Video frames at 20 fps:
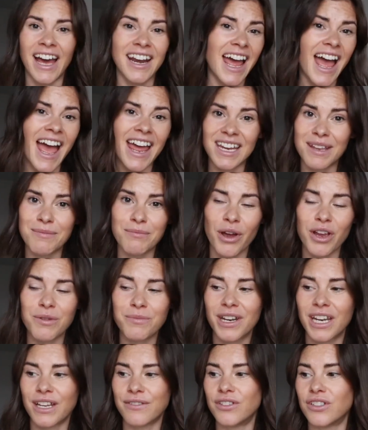at any
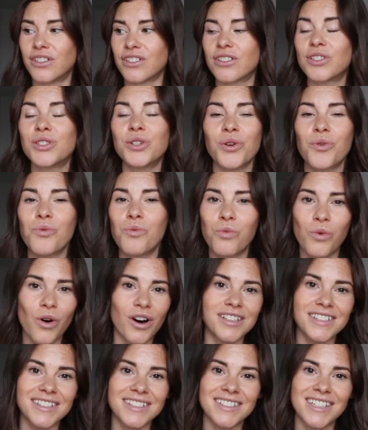moment, if you just took
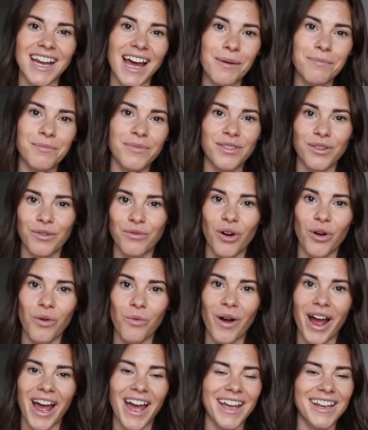one step the wrong
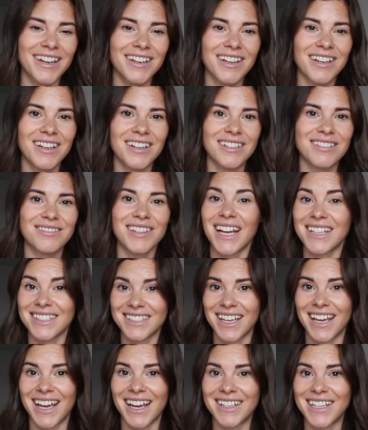way, that's
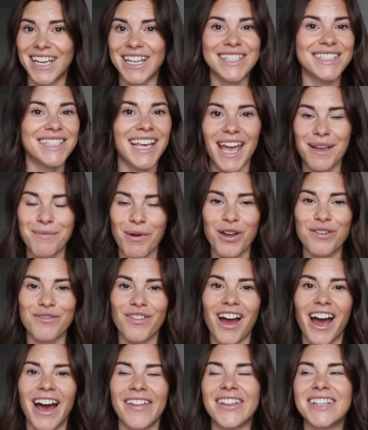it, it's game over.
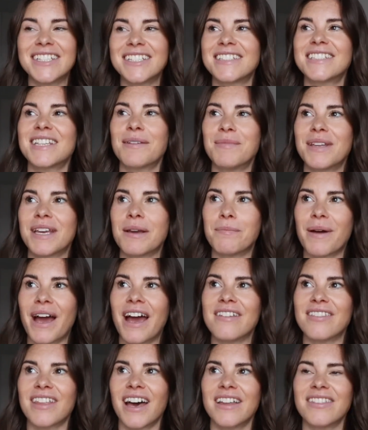And there's just something
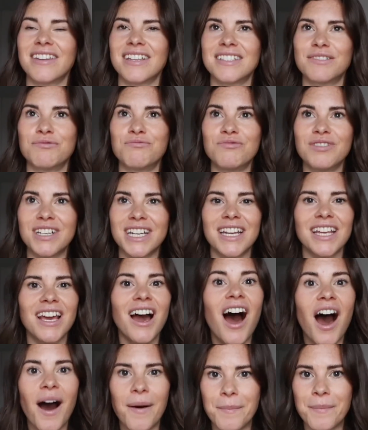about that that's really
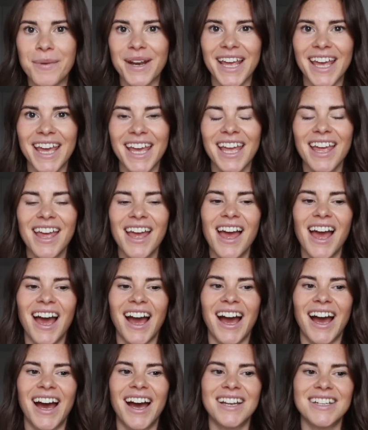humbling,
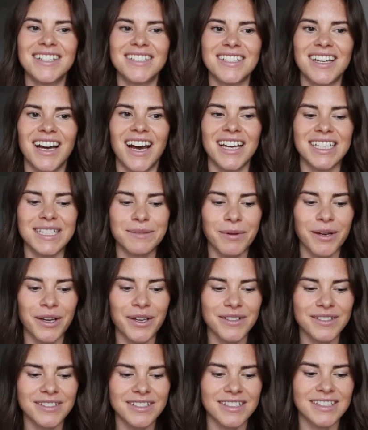and I
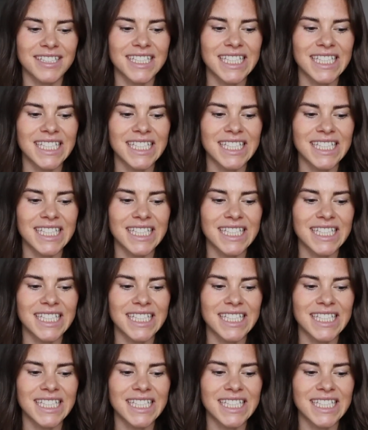suppose just